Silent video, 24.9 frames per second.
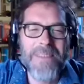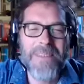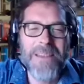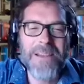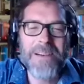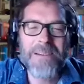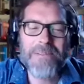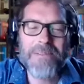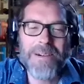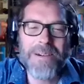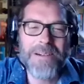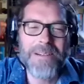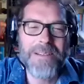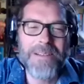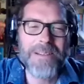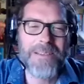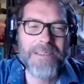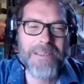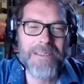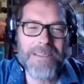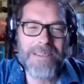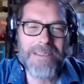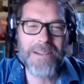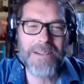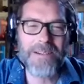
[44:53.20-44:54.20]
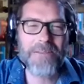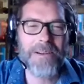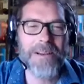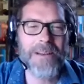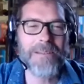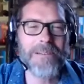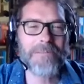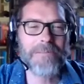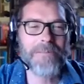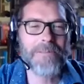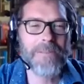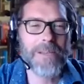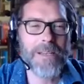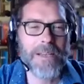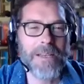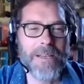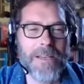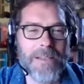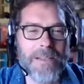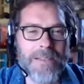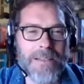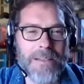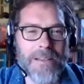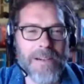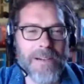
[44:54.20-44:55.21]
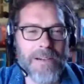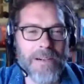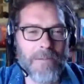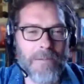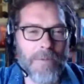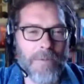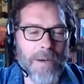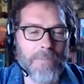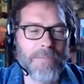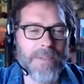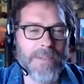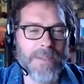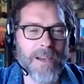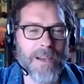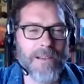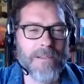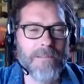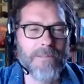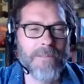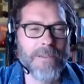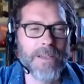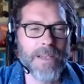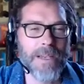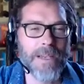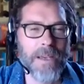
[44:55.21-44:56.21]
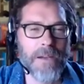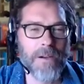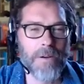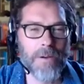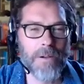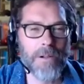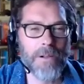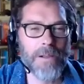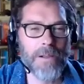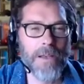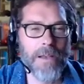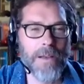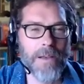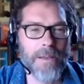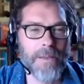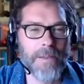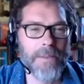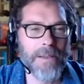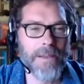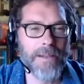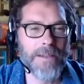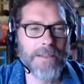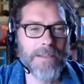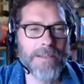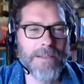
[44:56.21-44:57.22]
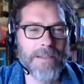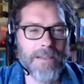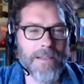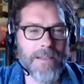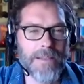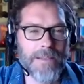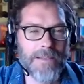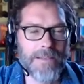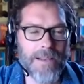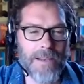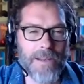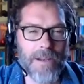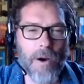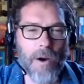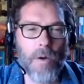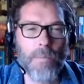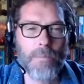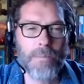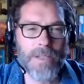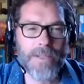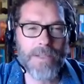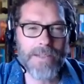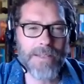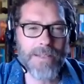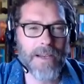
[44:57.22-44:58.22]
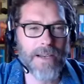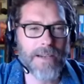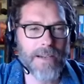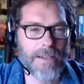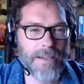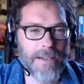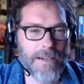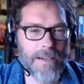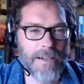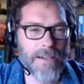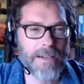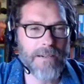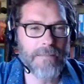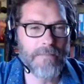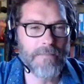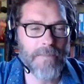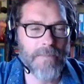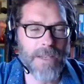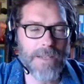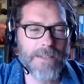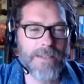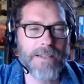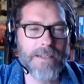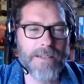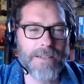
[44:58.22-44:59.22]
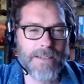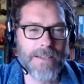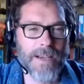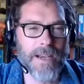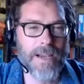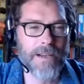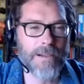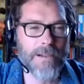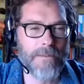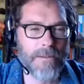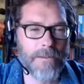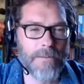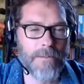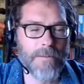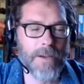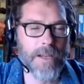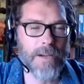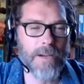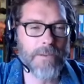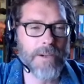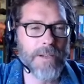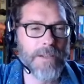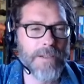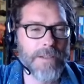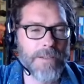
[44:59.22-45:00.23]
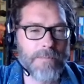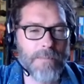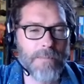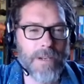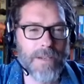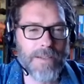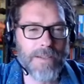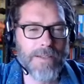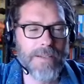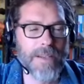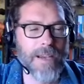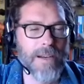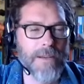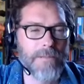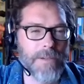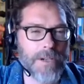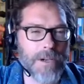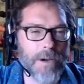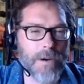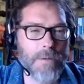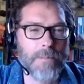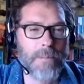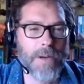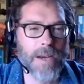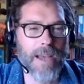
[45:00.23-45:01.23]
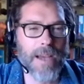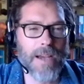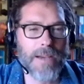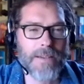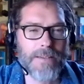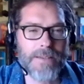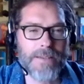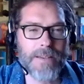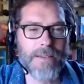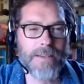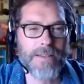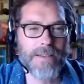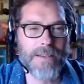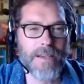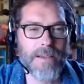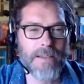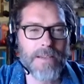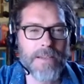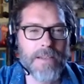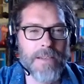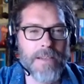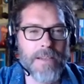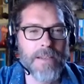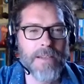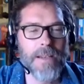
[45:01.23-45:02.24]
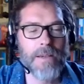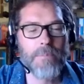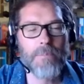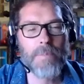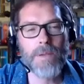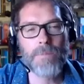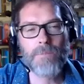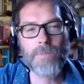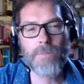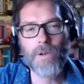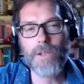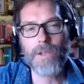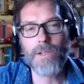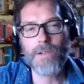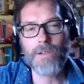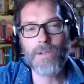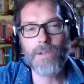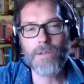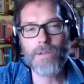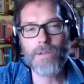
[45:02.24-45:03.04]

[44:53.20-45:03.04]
Well, there's a great VA website, VA Whole Health, and it's an open site. It's designed for veterans, but it's kind of an open access site, and people can do a